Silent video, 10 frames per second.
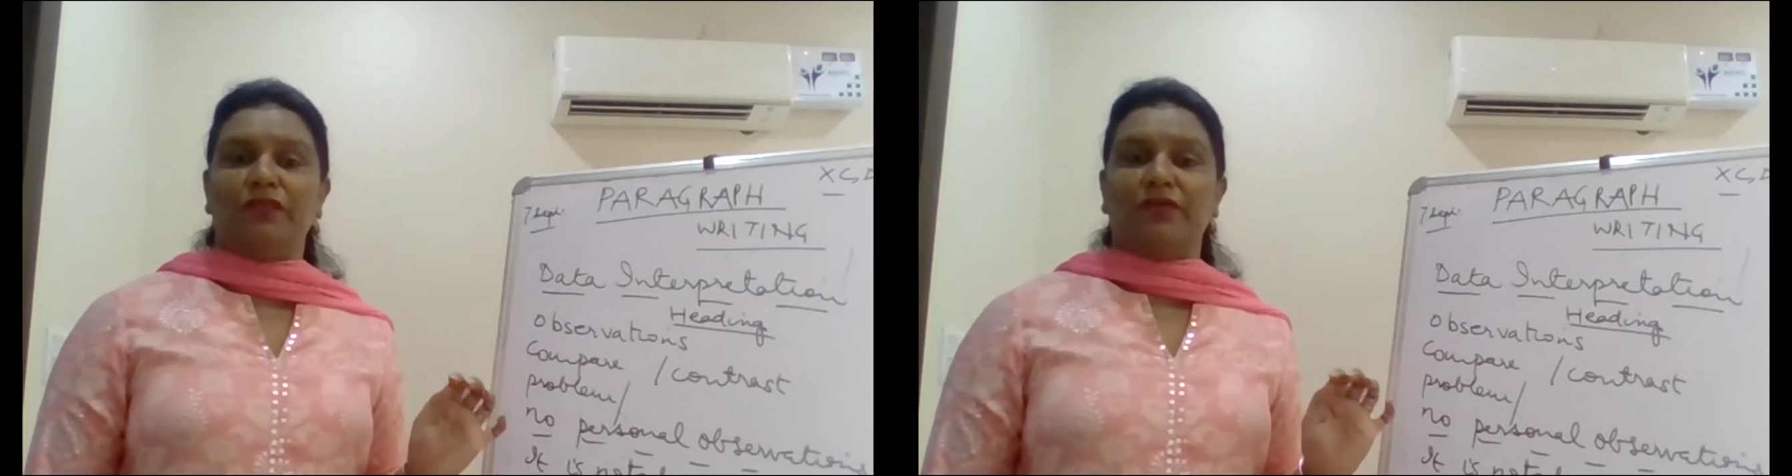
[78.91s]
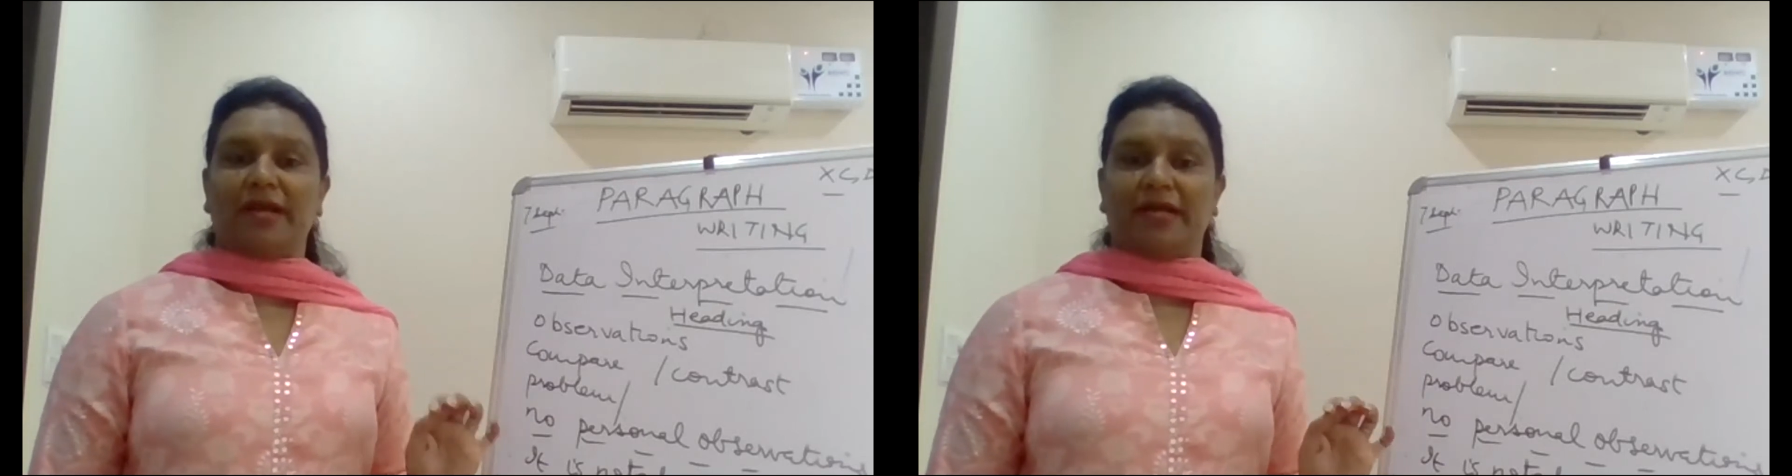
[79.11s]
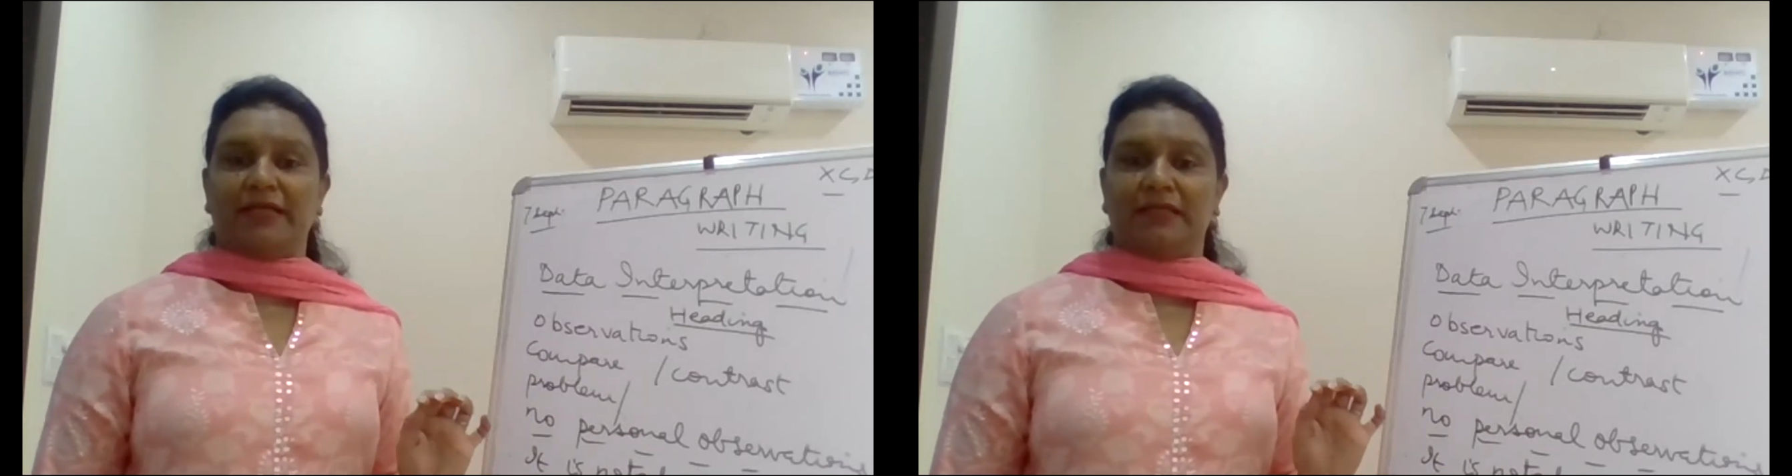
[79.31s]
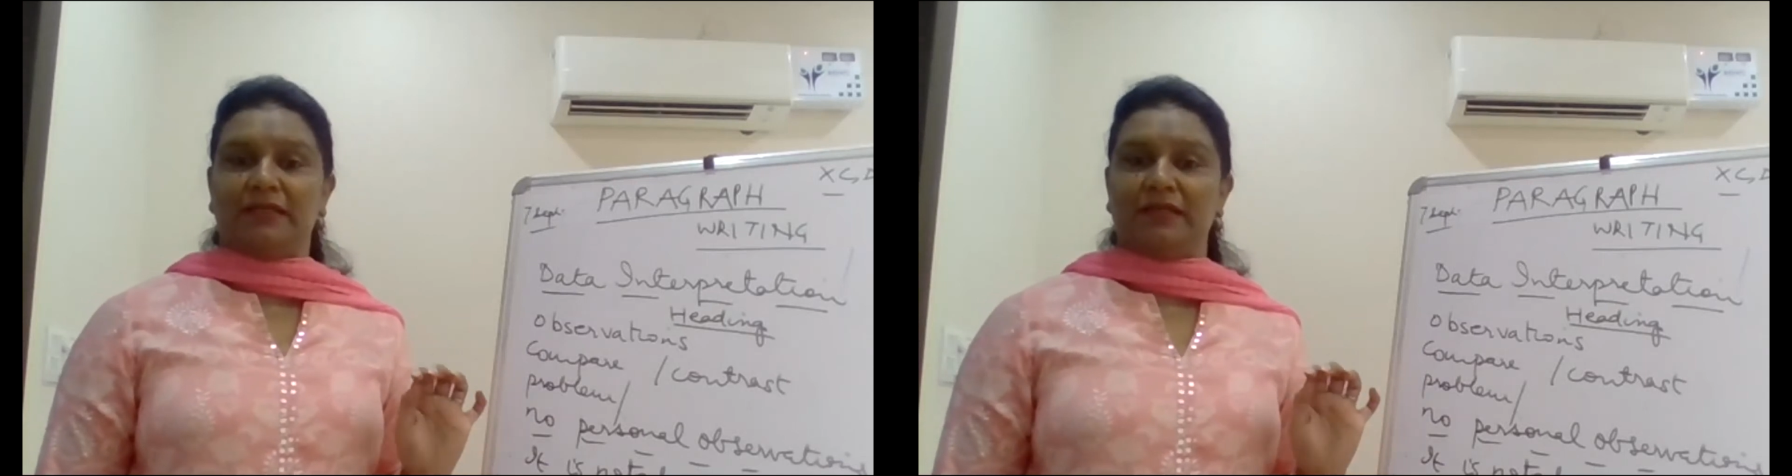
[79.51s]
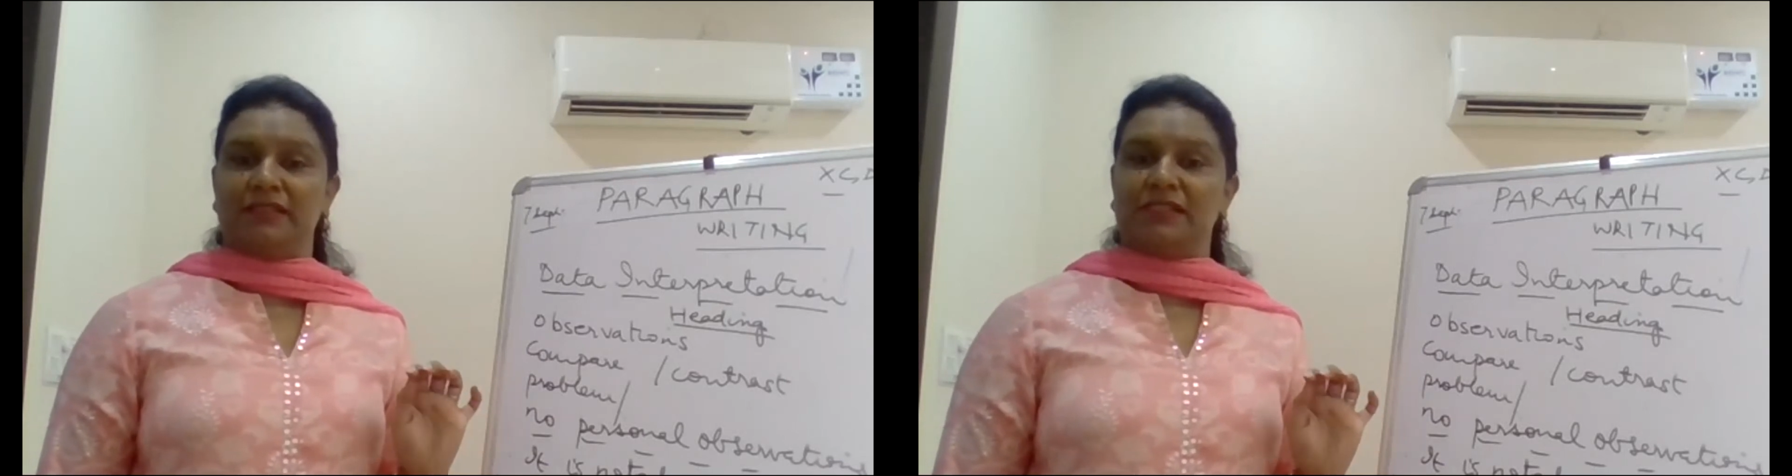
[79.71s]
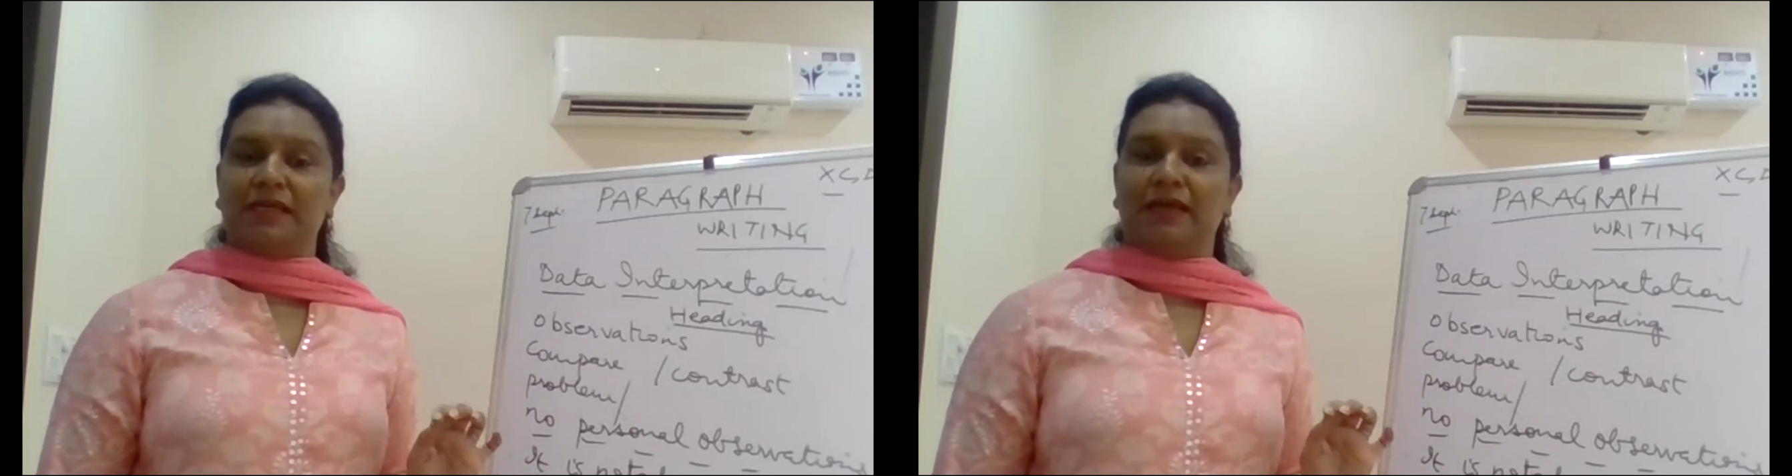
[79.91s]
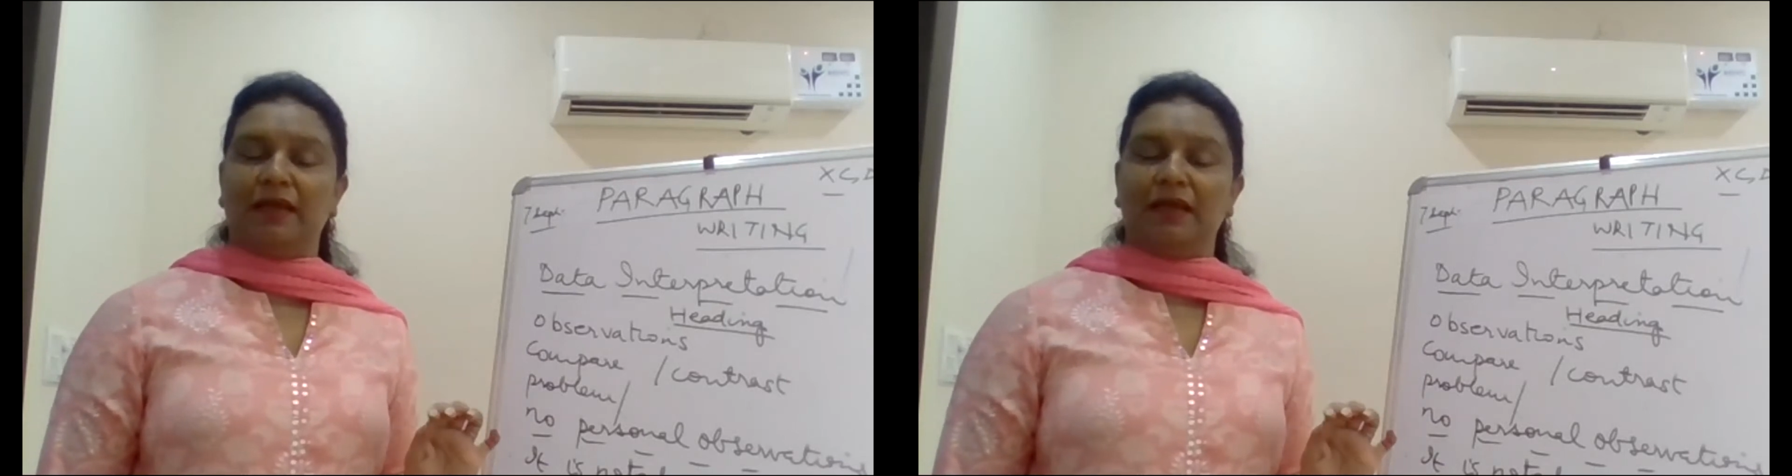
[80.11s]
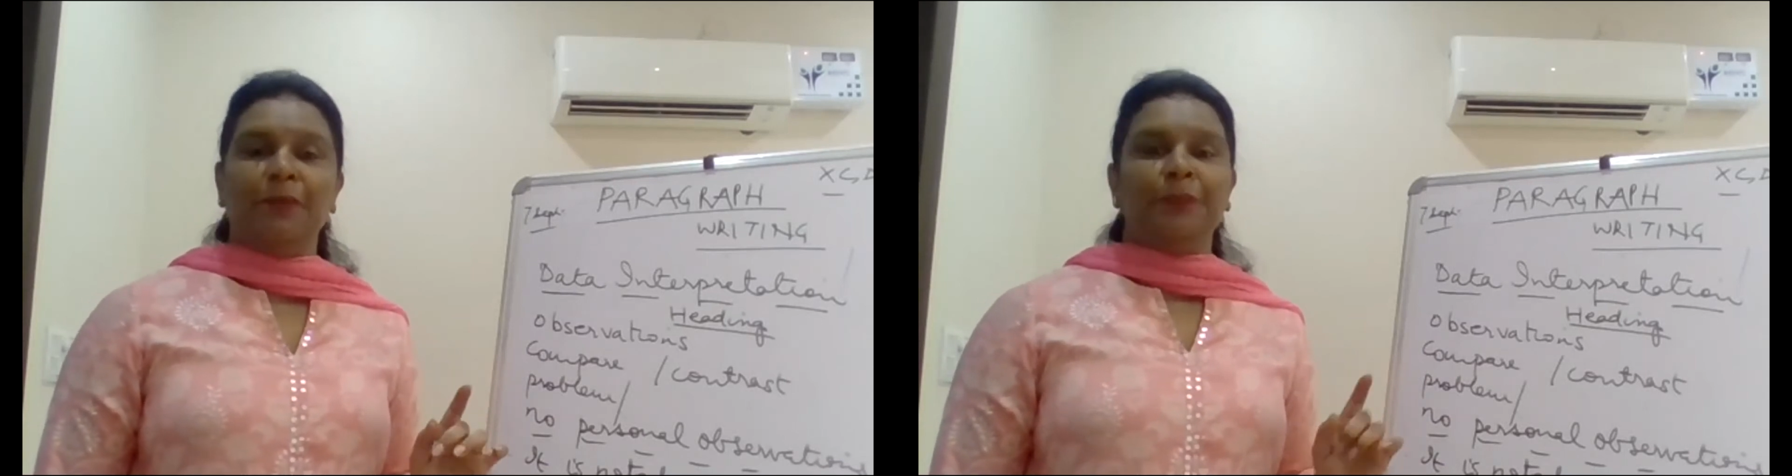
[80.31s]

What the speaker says: writing skill,